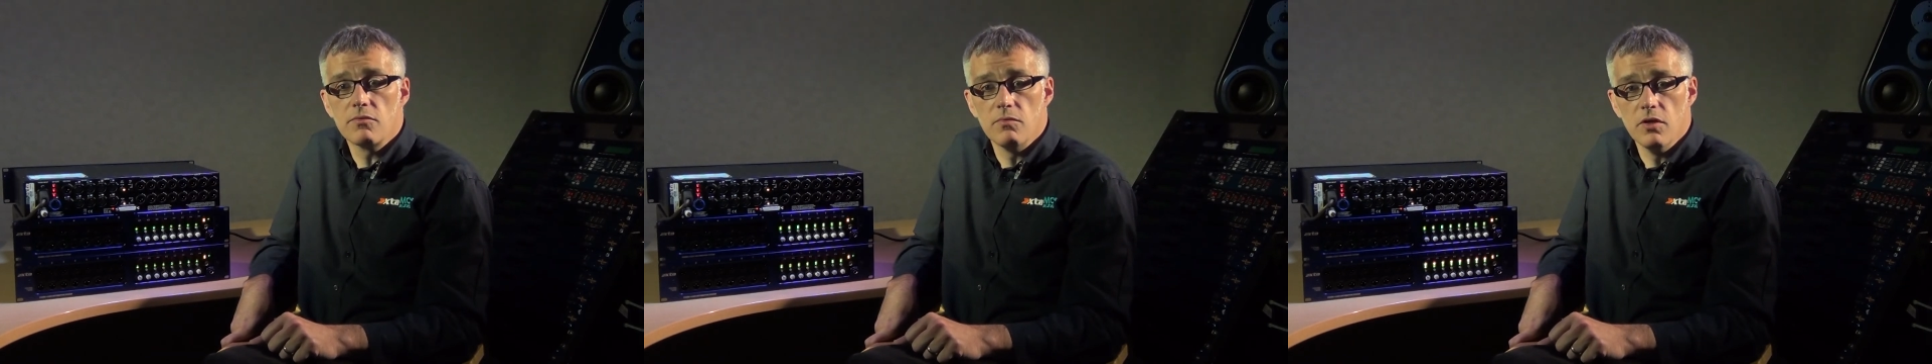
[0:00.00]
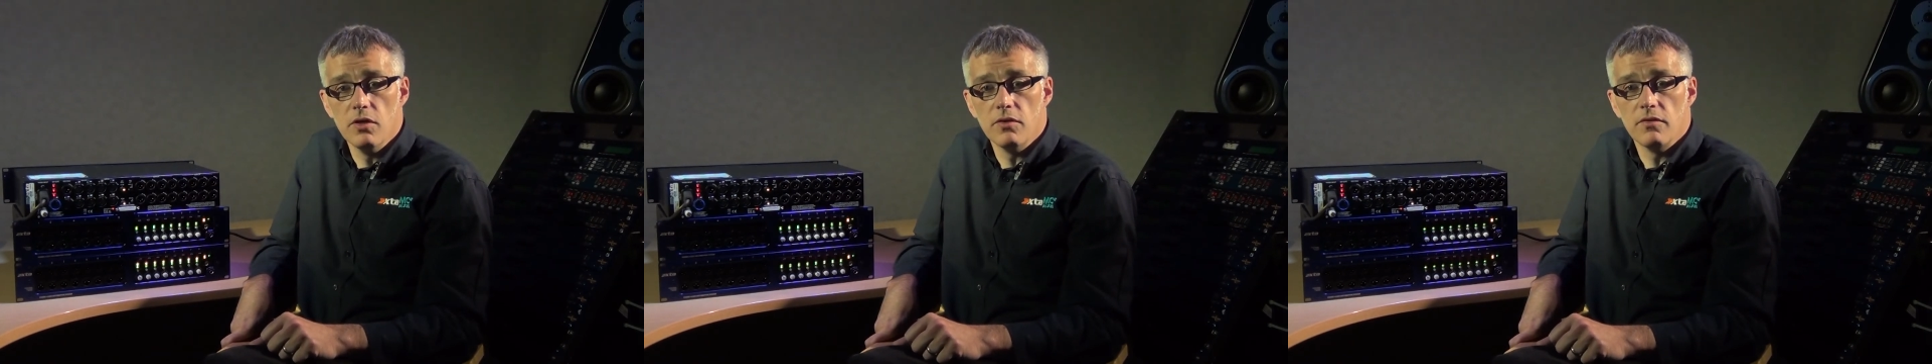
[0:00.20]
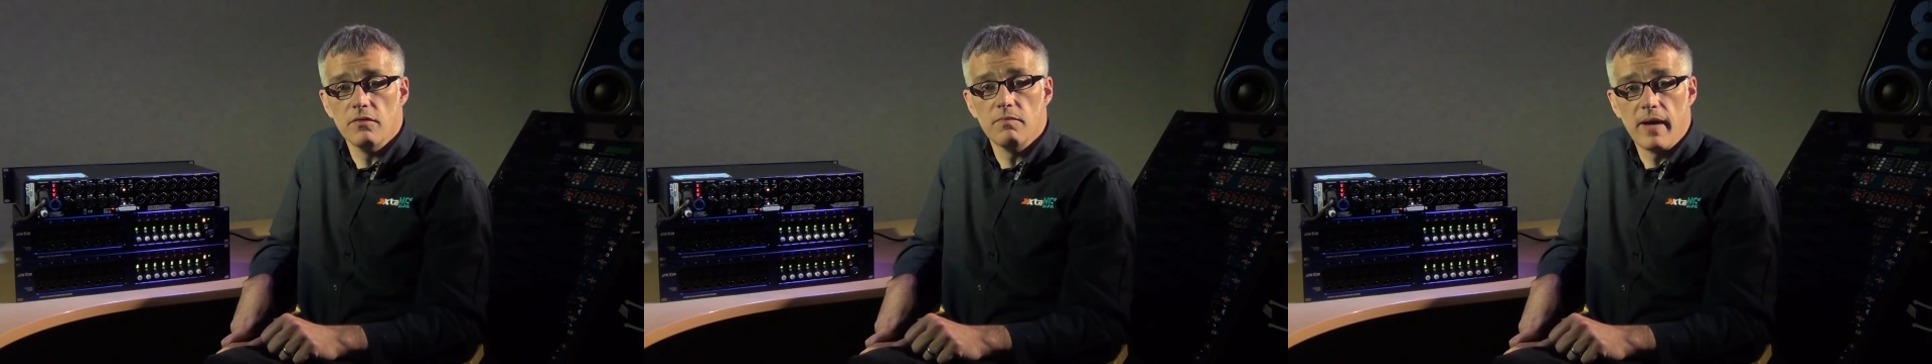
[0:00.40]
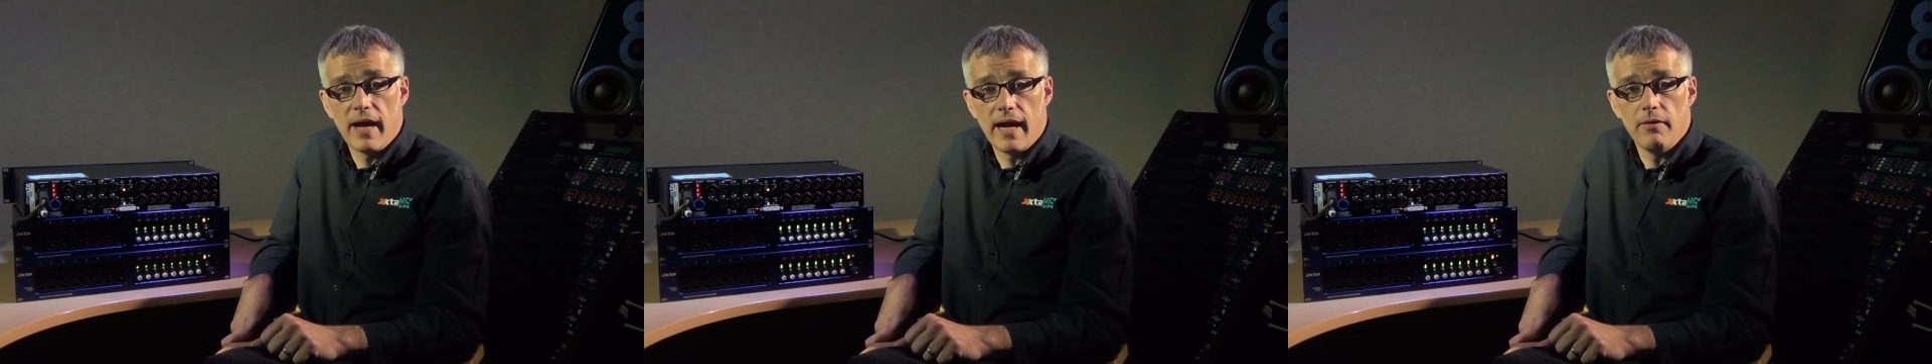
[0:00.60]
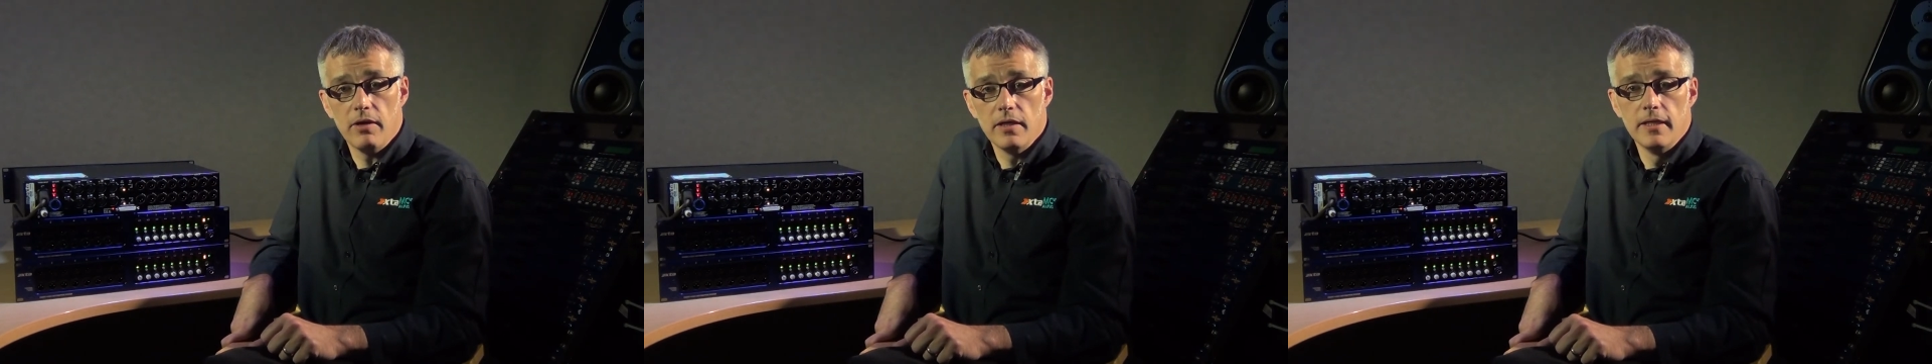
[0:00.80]
worth of
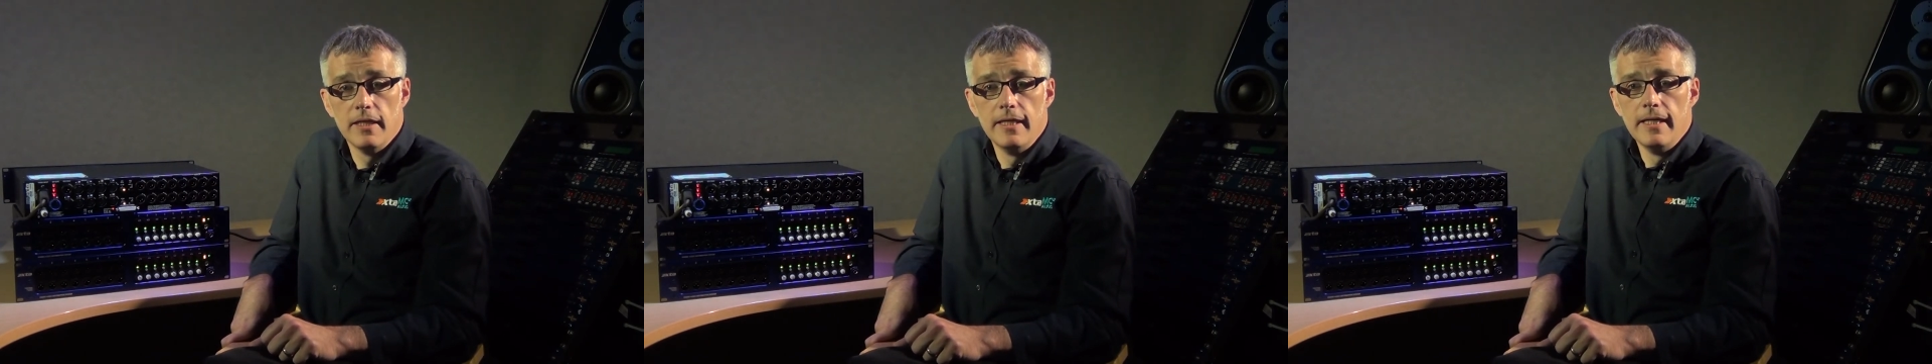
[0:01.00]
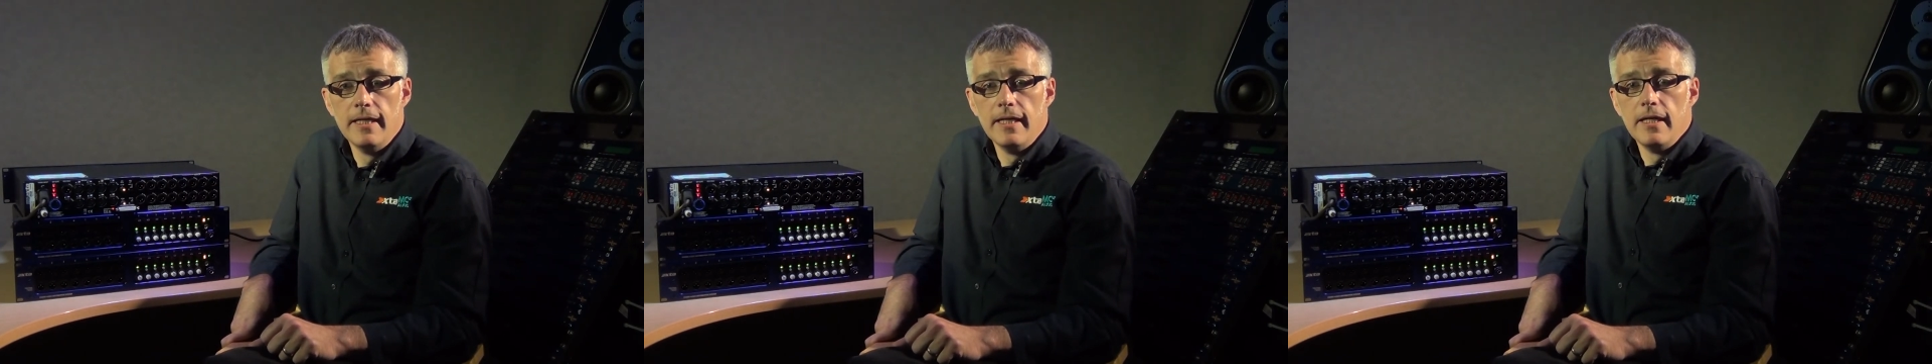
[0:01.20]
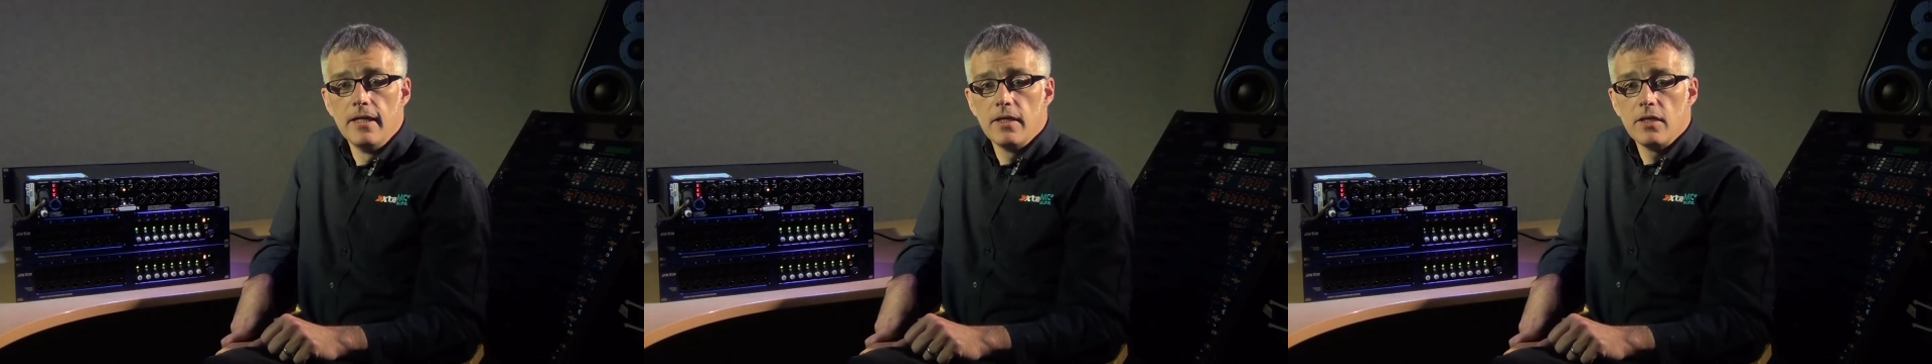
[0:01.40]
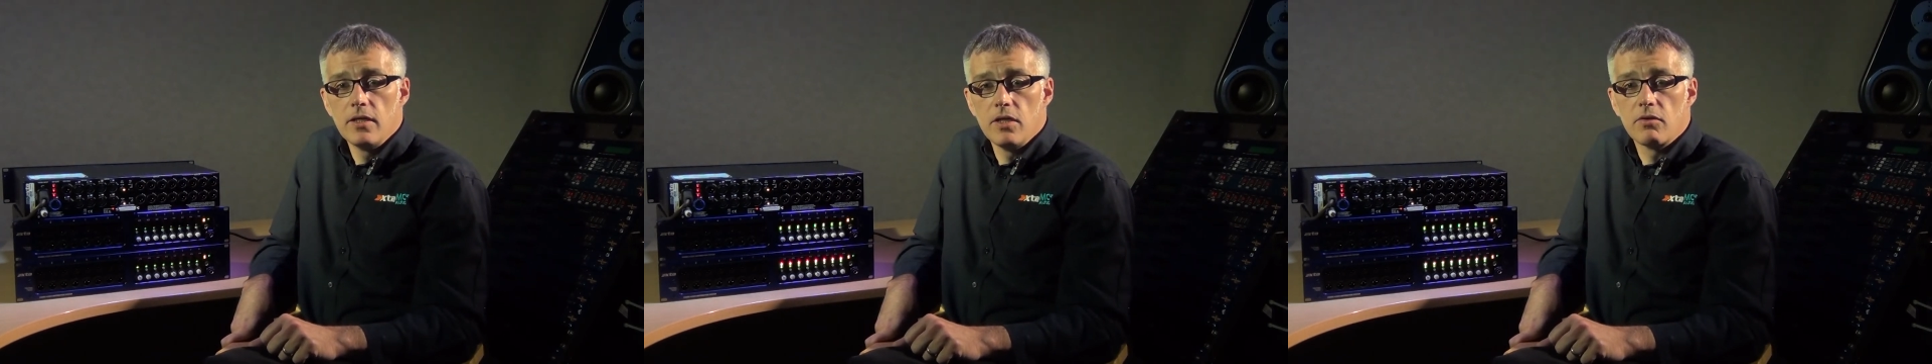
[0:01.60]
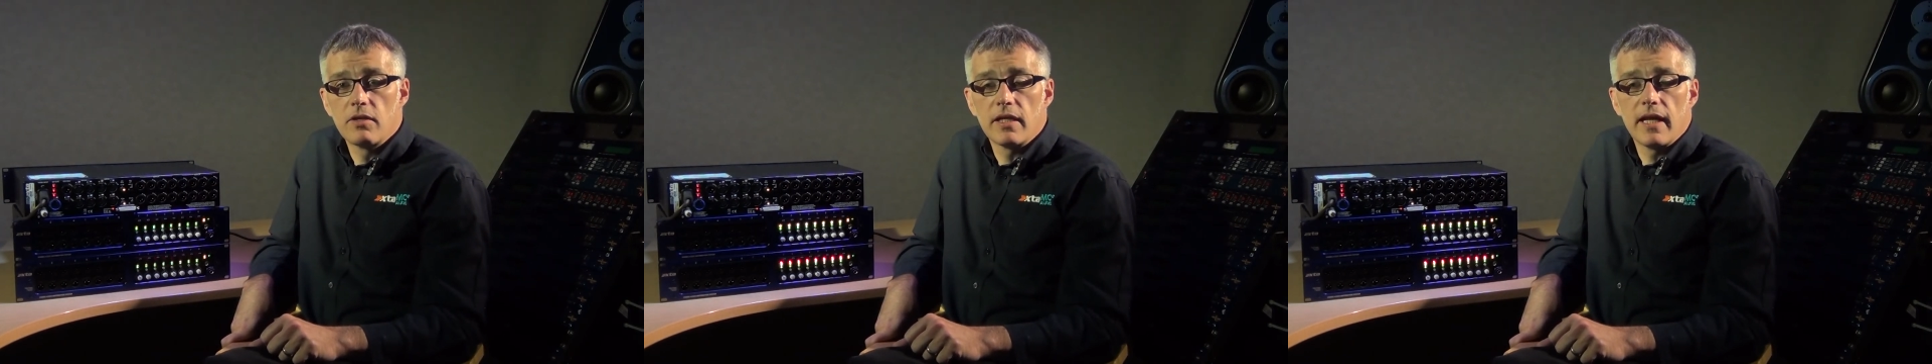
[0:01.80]
power.
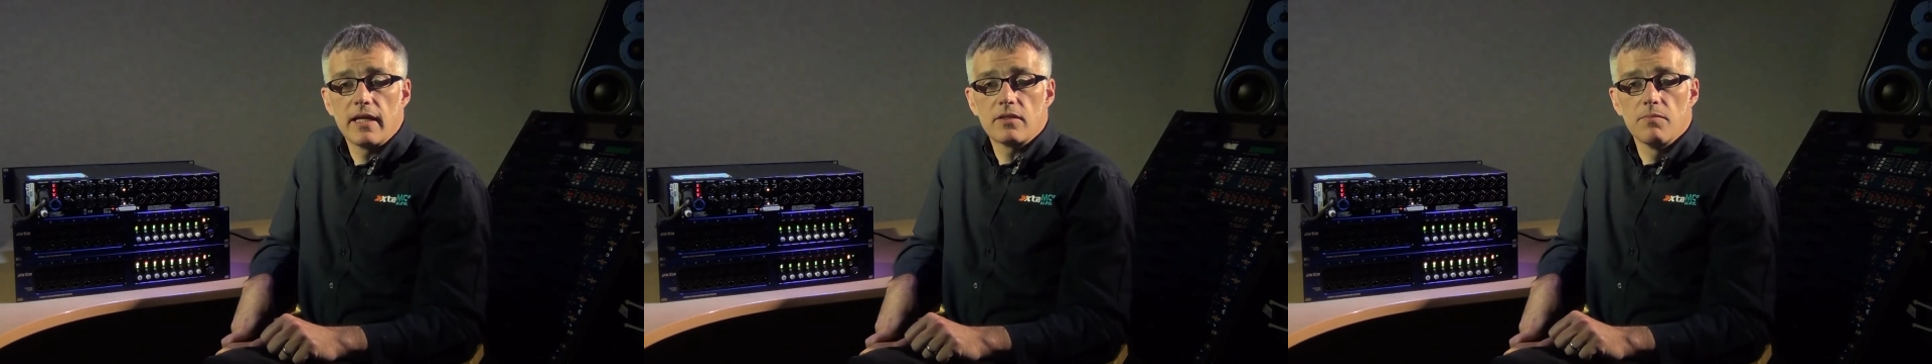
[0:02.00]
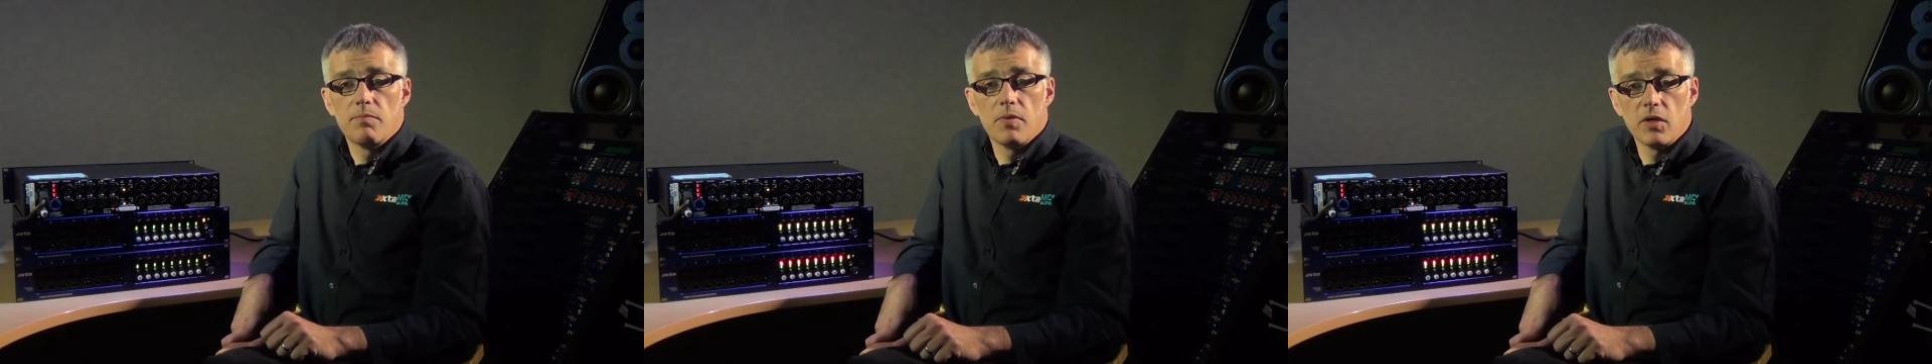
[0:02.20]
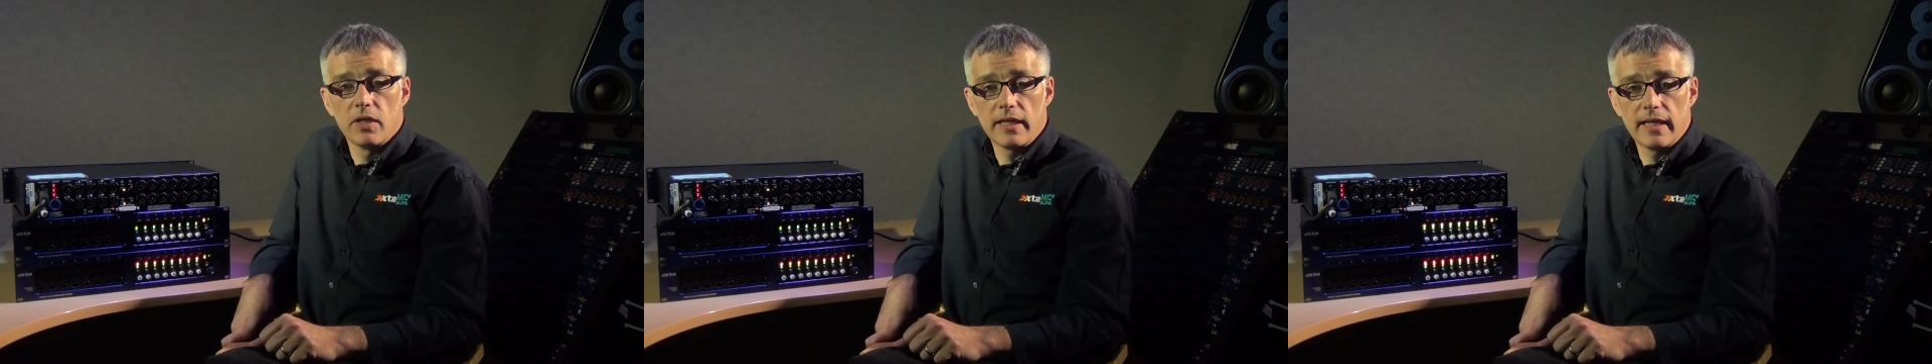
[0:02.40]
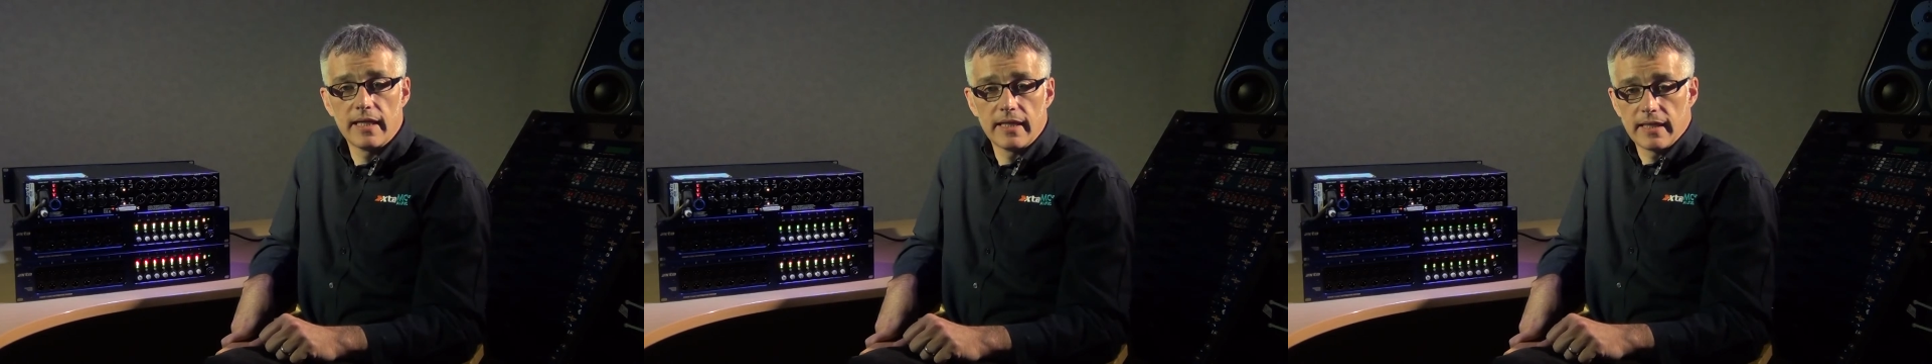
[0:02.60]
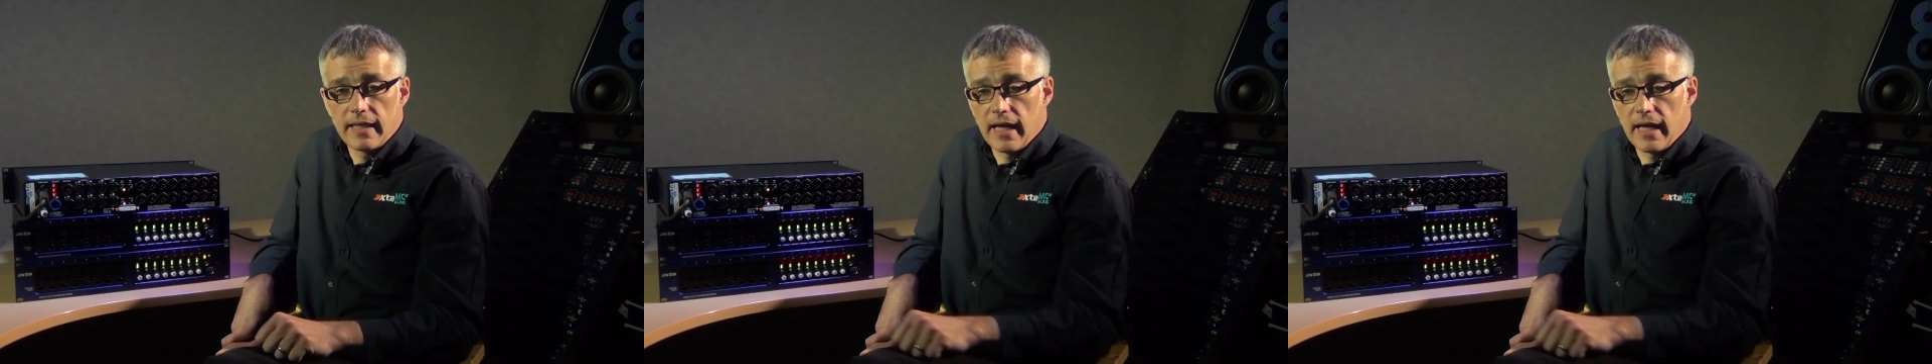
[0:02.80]
You connect a buddy link